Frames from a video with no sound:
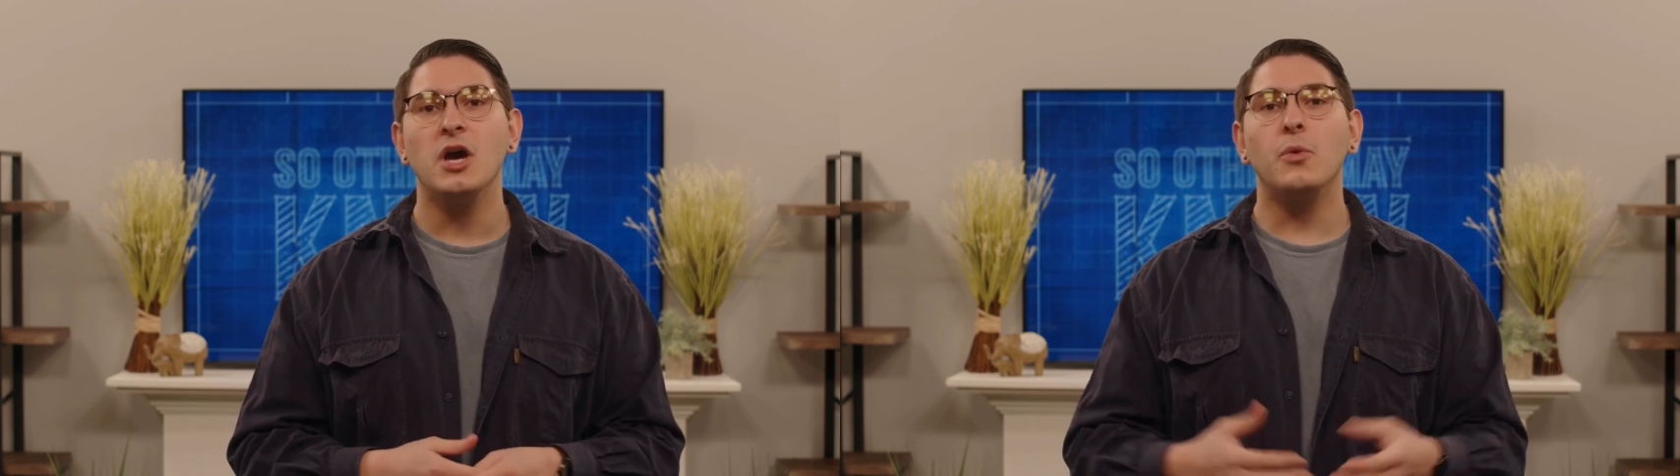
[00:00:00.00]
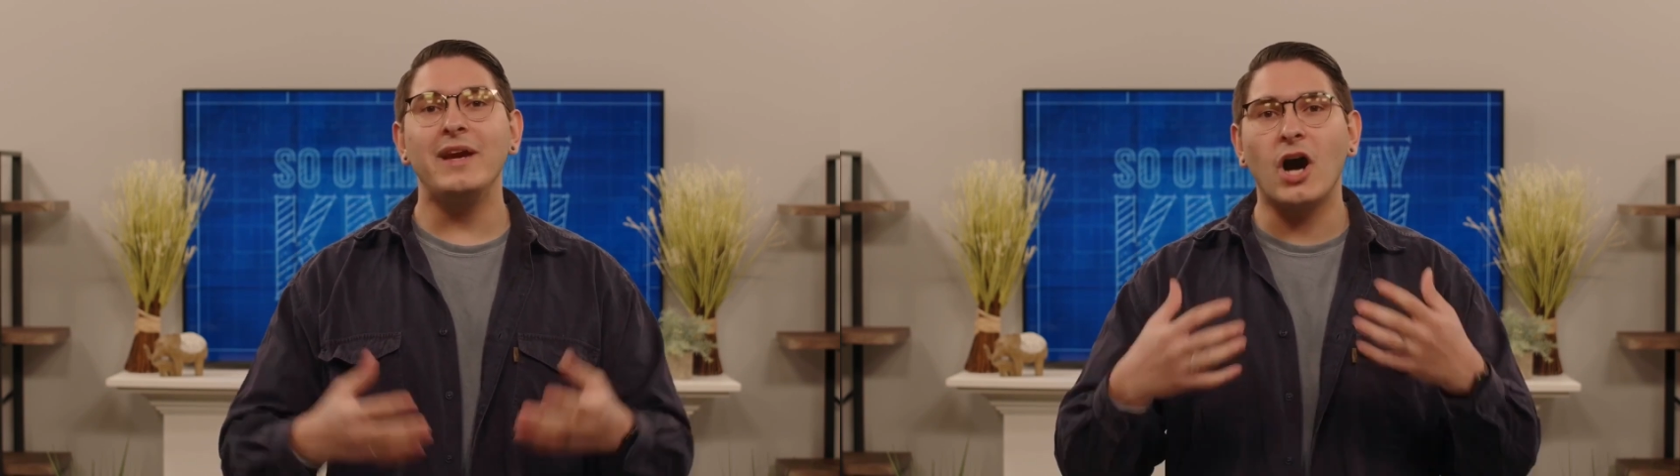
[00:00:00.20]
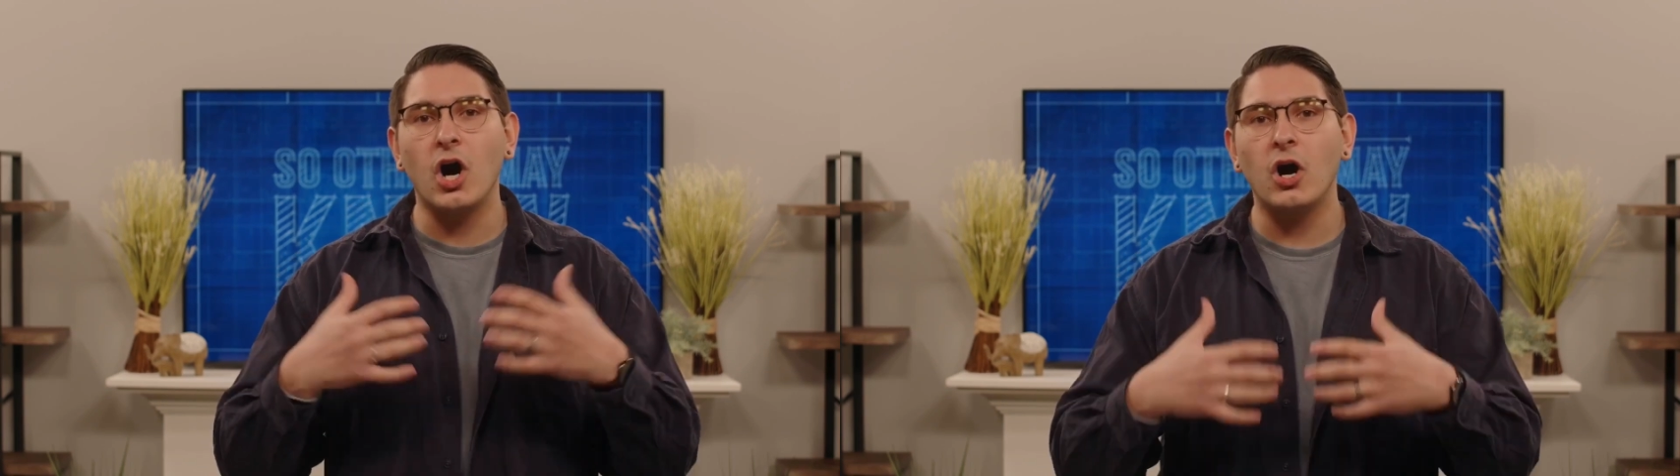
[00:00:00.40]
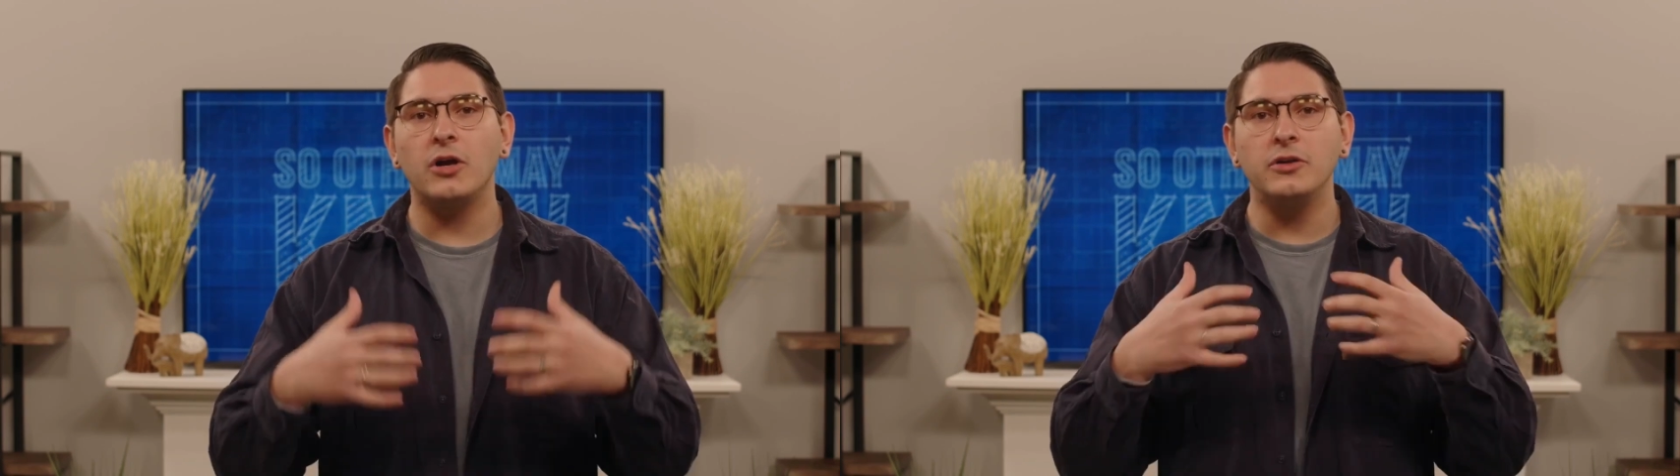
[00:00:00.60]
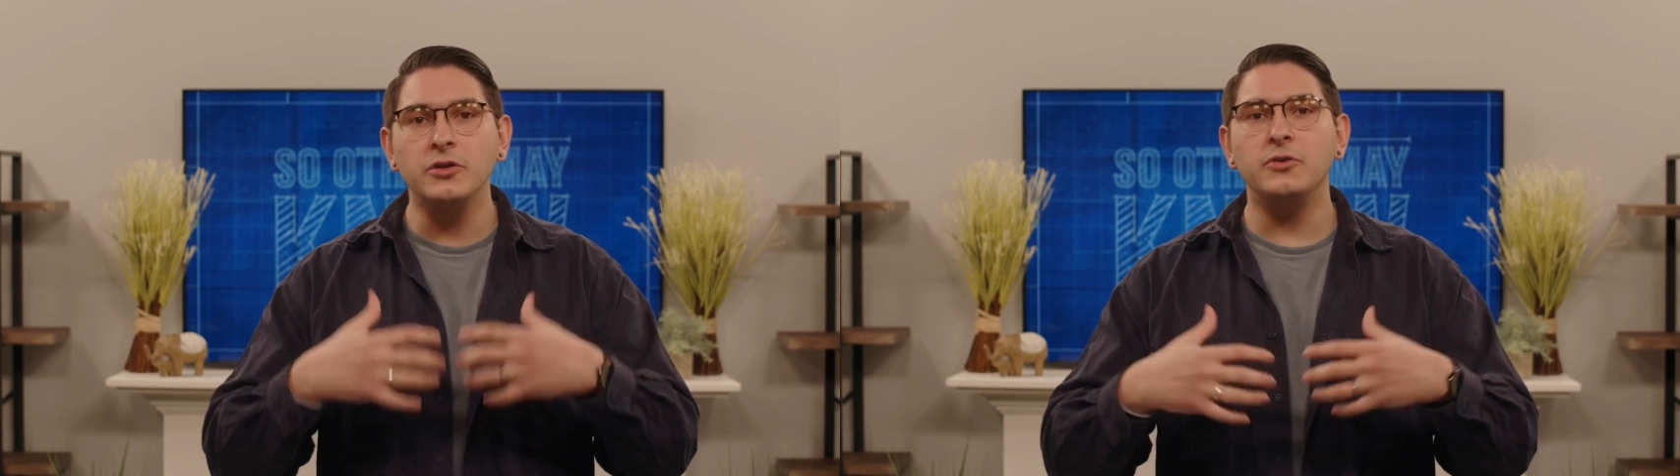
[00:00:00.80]
We
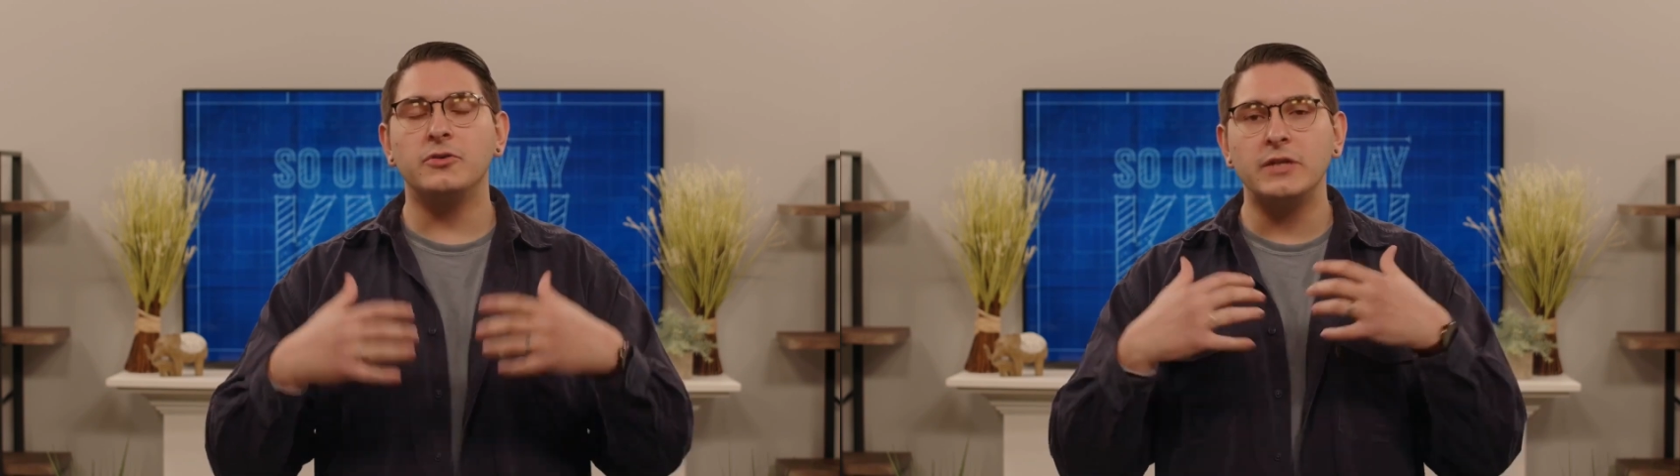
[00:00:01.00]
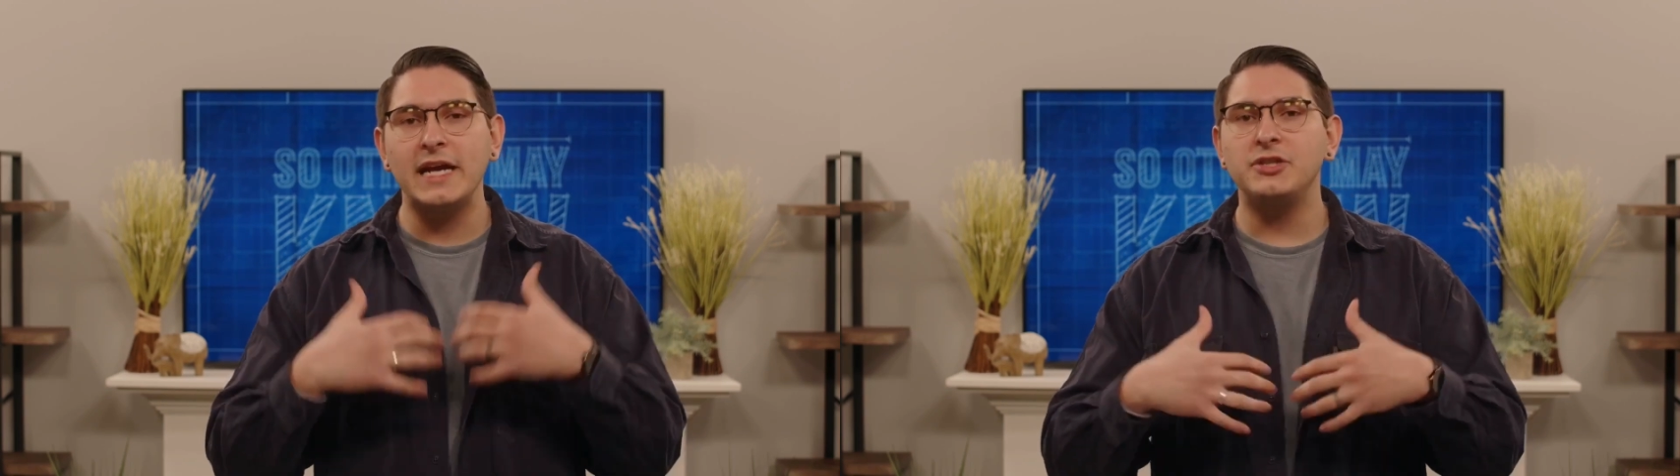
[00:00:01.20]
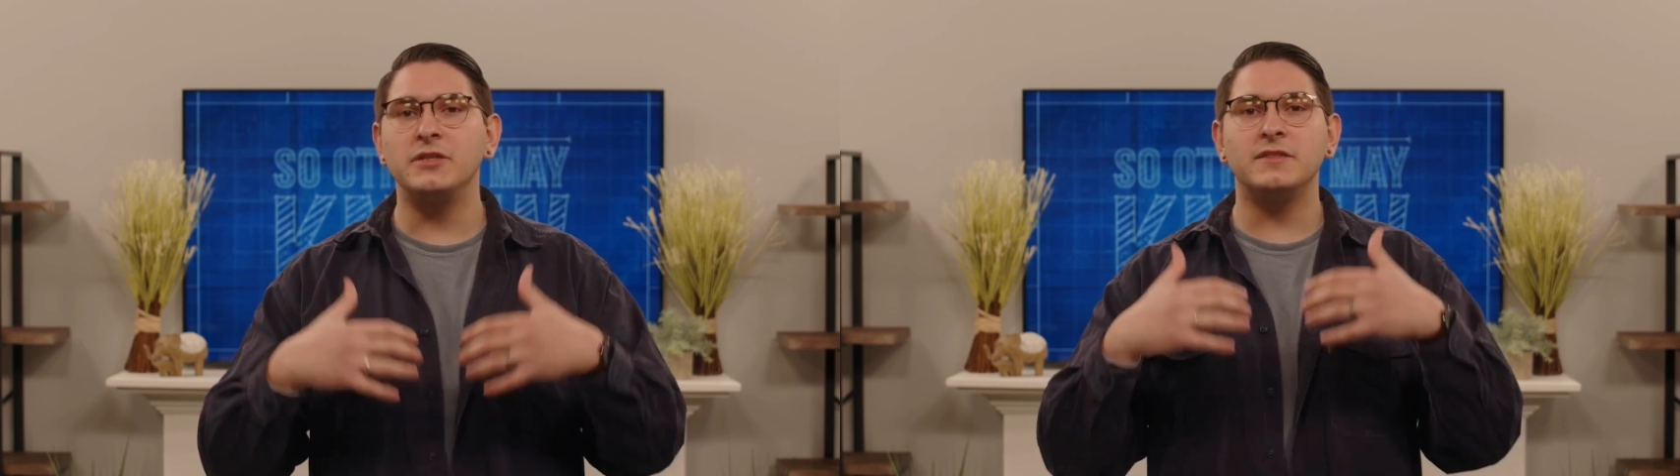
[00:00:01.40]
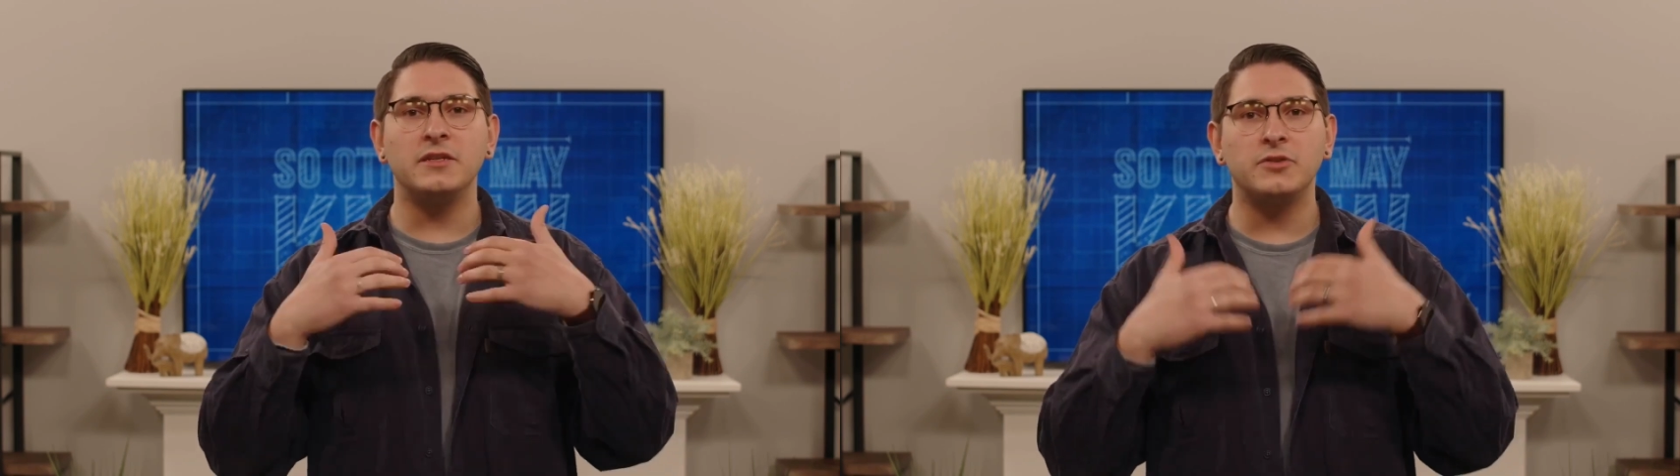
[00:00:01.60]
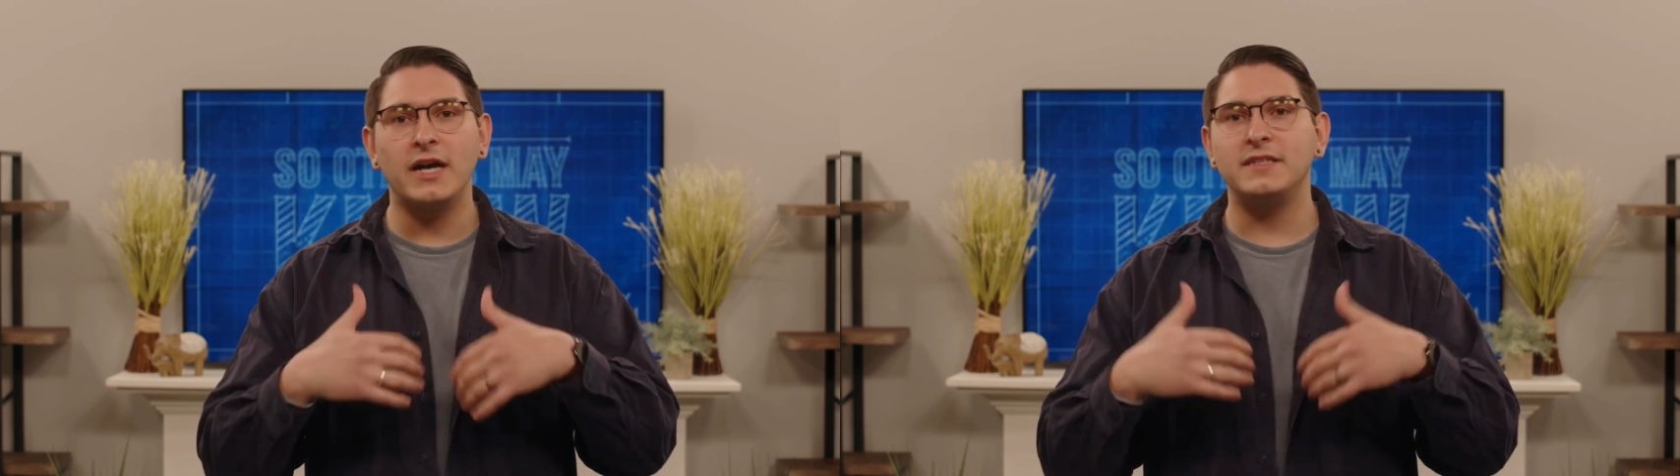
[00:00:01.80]
are new creations
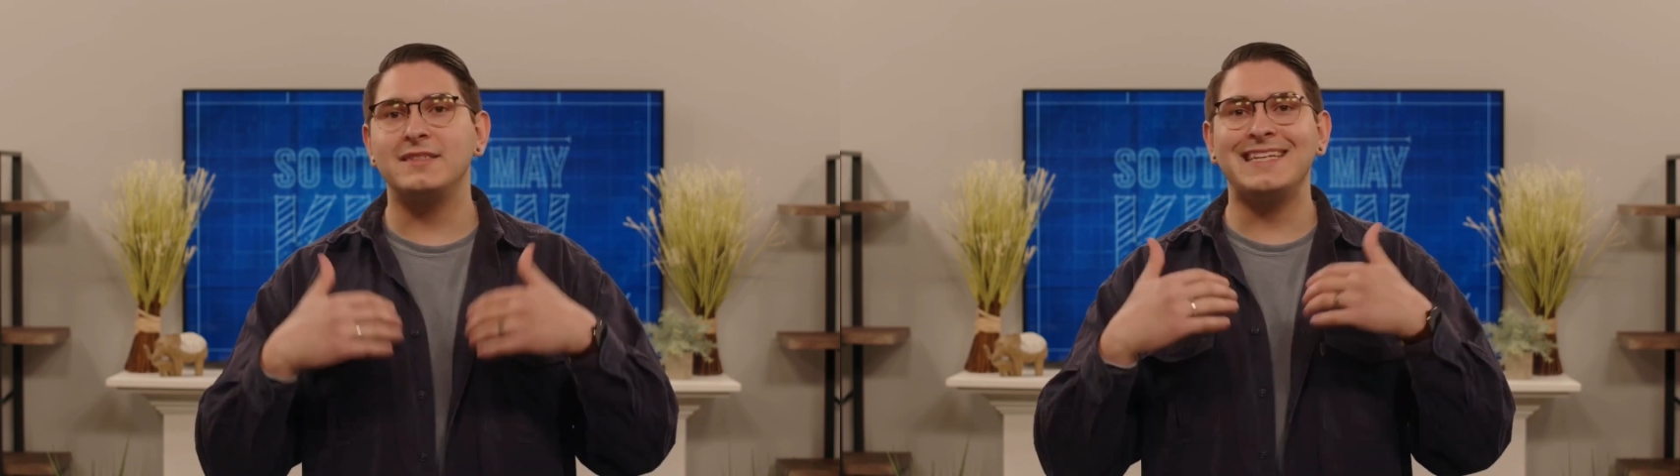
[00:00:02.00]
in Christ.